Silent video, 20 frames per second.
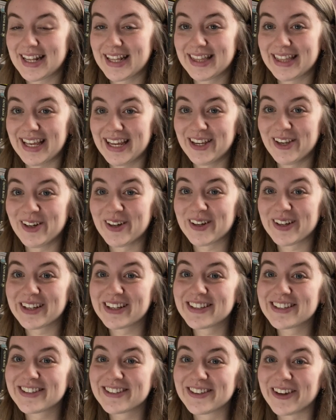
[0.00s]
they look
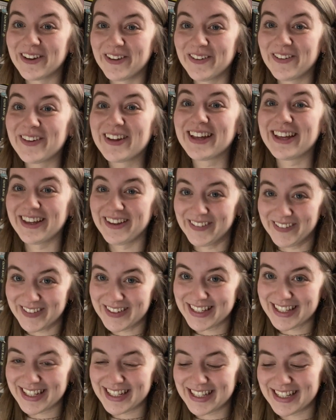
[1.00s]
so
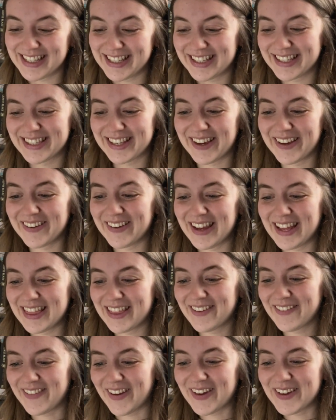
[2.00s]
cute. So in
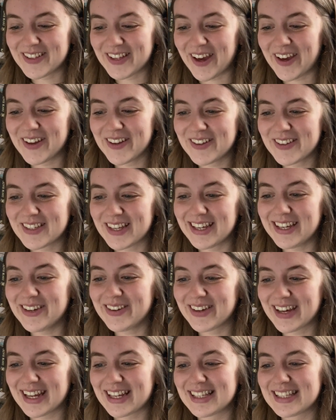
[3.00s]
the photos you
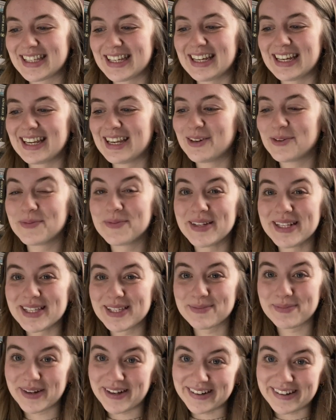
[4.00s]
can see a little mince
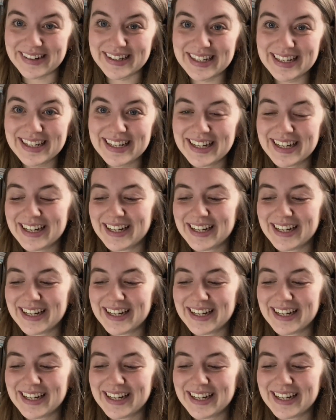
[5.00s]
pie.